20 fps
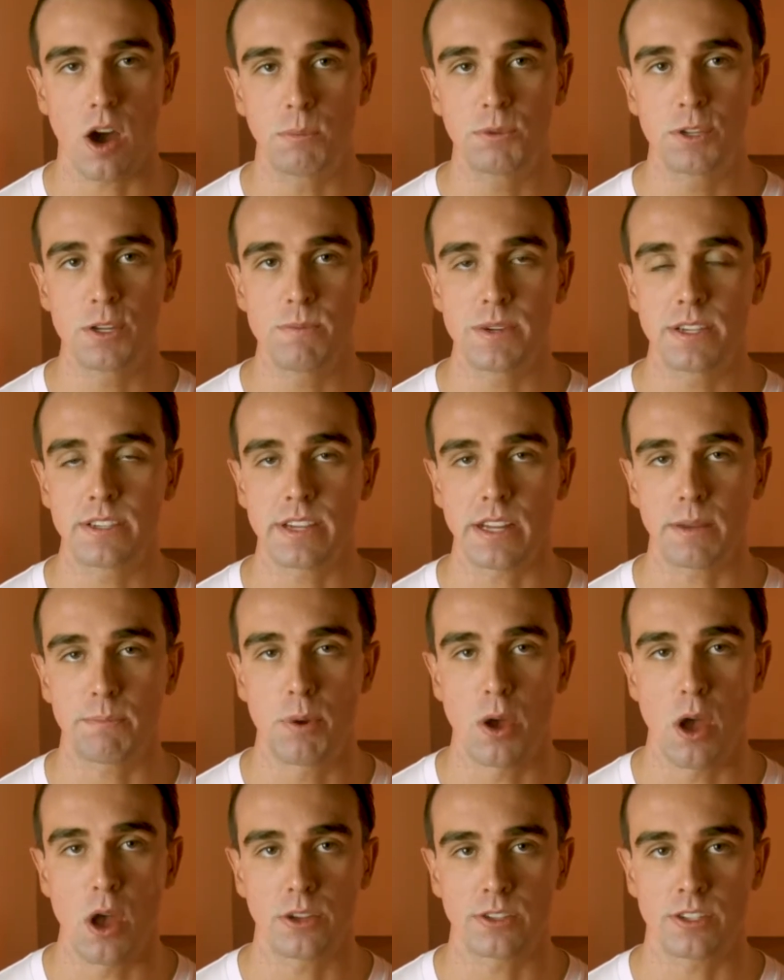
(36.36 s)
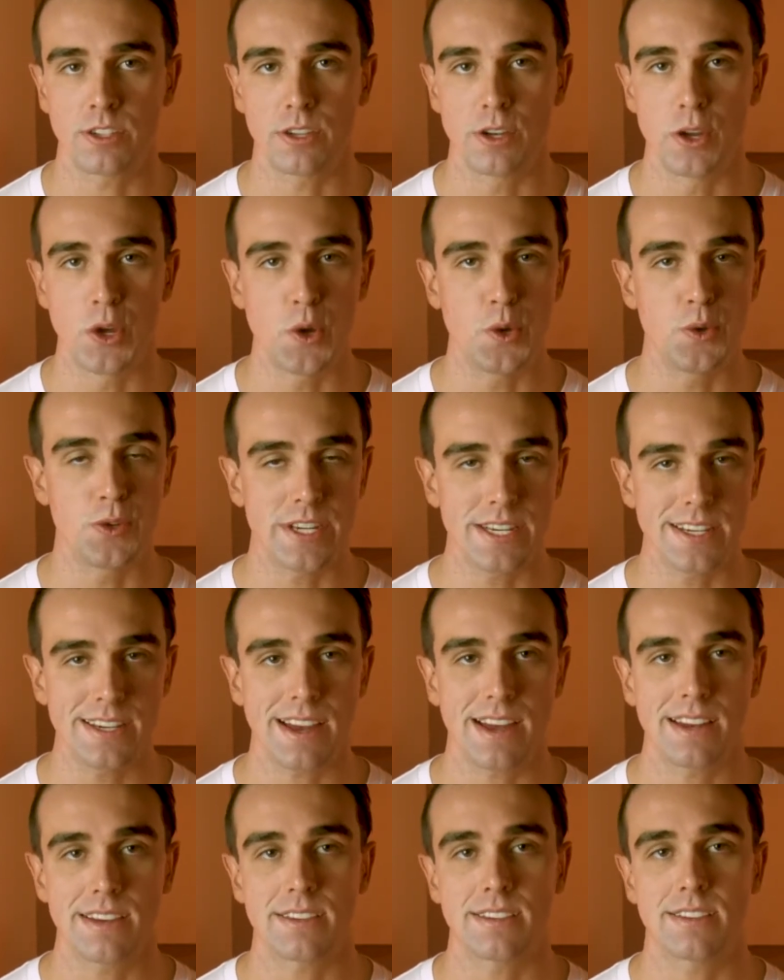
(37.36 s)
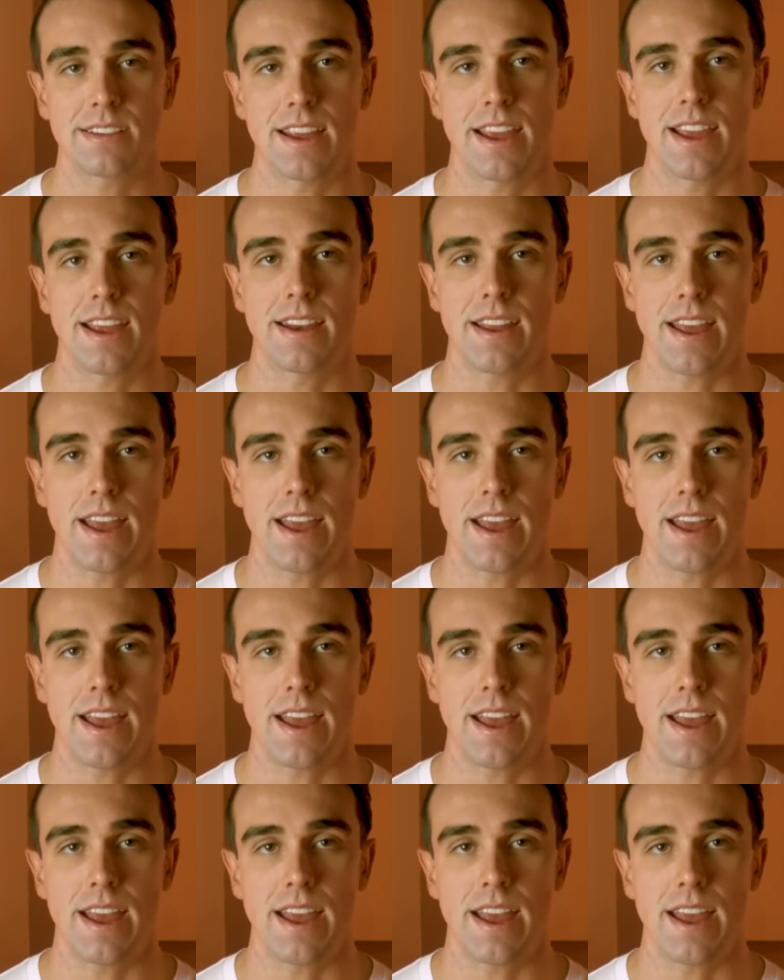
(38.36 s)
optimistic person who didn't understand